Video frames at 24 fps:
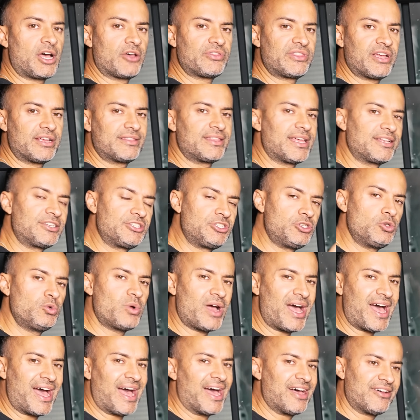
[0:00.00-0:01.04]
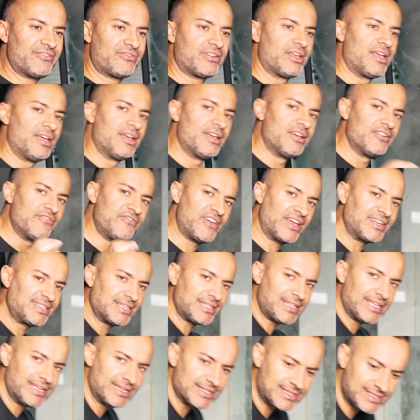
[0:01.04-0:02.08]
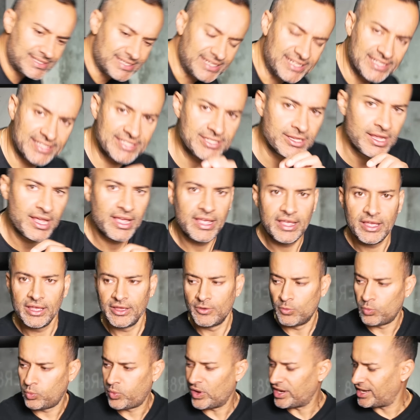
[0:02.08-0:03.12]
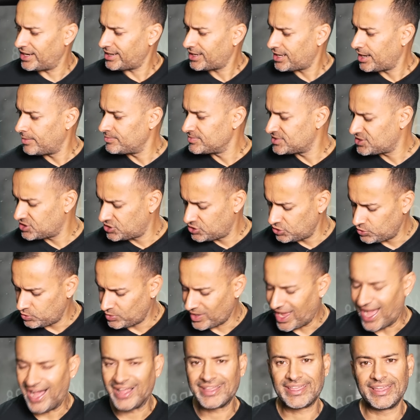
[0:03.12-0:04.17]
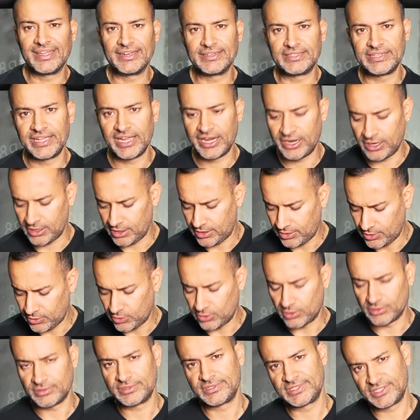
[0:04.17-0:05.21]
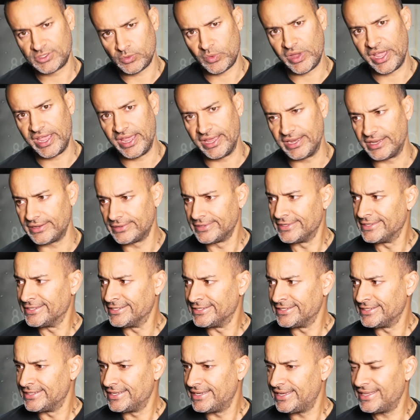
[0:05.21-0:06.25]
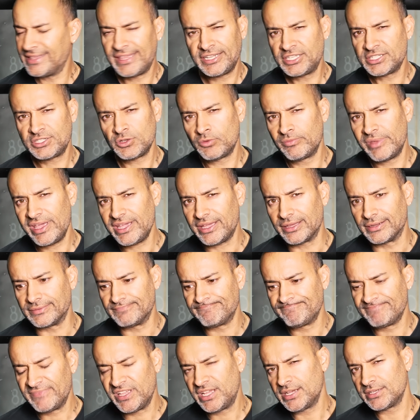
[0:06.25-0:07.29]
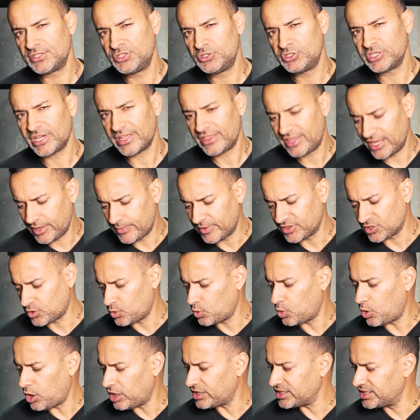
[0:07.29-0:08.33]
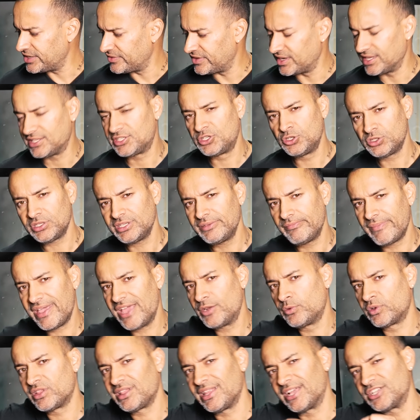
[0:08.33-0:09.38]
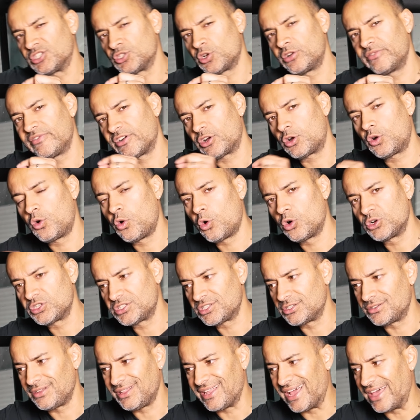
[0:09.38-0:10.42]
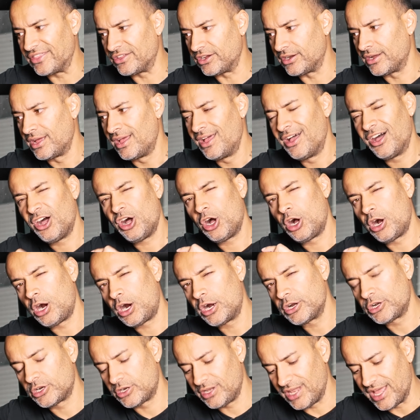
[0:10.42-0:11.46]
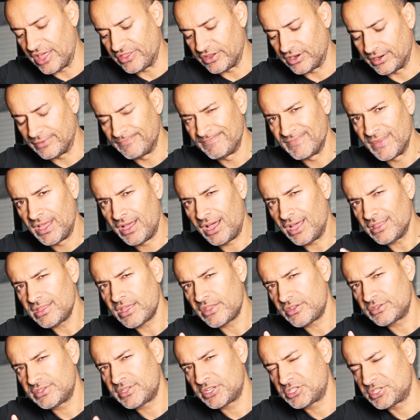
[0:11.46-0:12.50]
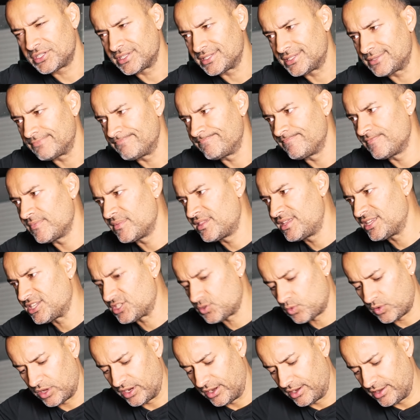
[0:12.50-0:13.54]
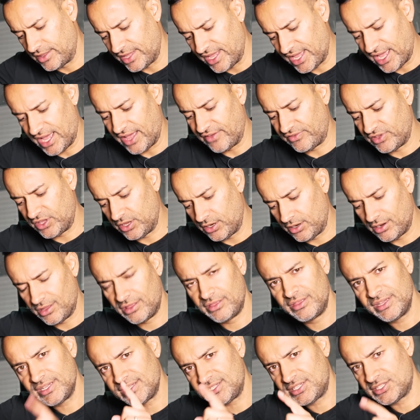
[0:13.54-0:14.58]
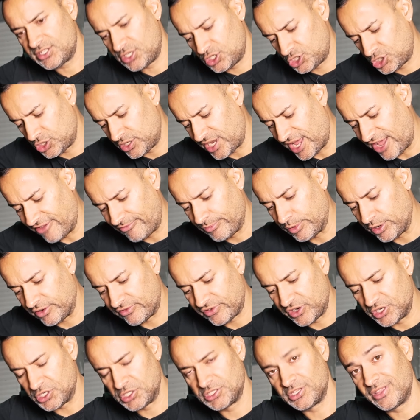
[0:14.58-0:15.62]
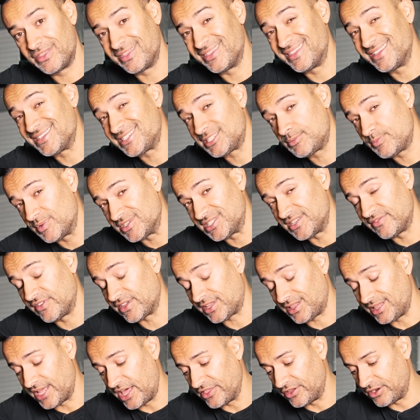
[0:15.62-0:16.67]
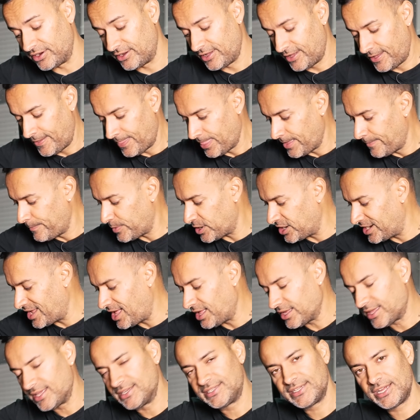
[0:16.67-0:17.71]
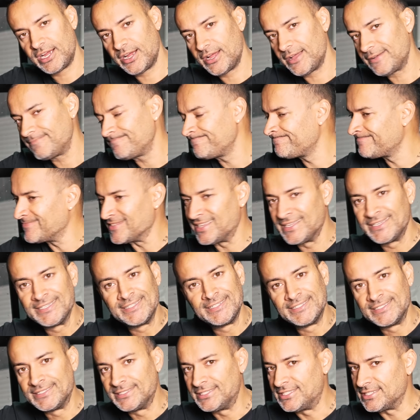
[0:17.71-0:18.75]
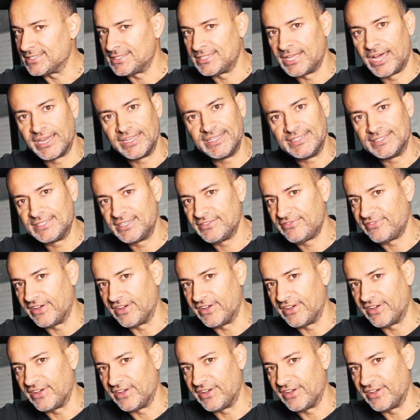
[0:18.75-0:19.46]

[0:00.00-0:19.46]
out there that do have ventilated seats when it comes to Alcantara or suede. They just don't make it, because you just think about the quality of it. It's usually made with like sort of a coarser leather, a harder leather, a leather such as this one they have here. This should have perforations on this specific leather, but on Alcantara, just not easy to